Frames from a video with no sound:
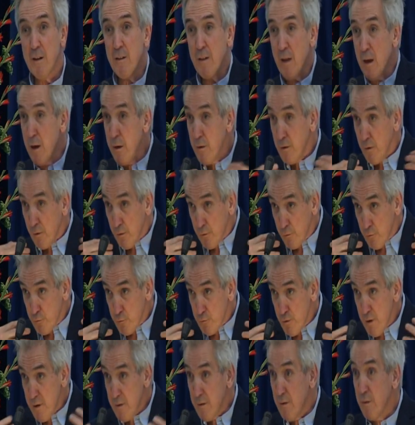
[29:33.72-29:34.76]
They just
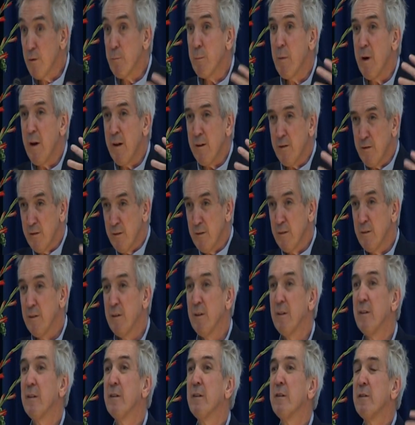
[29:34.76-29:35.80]
treated the patient
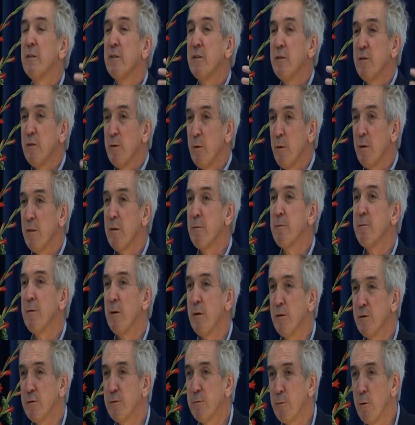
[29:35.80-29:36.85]
during the
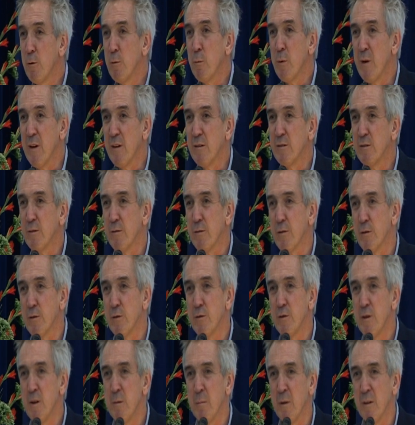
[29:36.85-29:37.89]
first 4 weeks of the
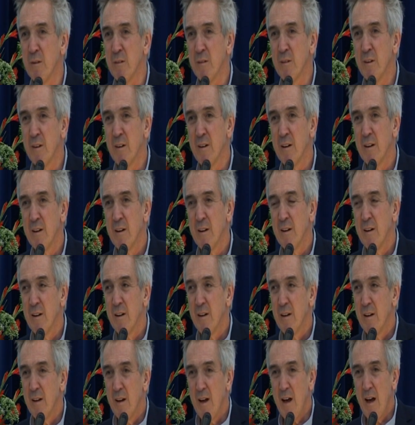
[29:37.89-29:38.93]
treatment.
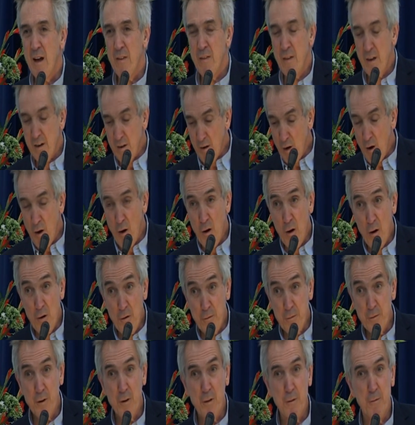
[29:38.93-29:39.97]
And then
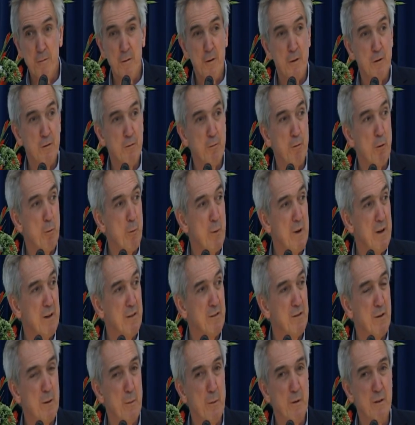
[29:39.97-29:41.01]
after the first 4
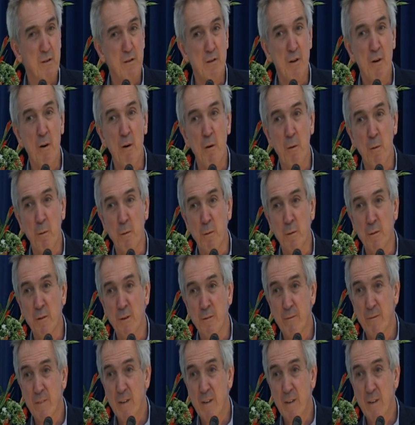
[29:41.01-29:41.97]
weeks, they were told,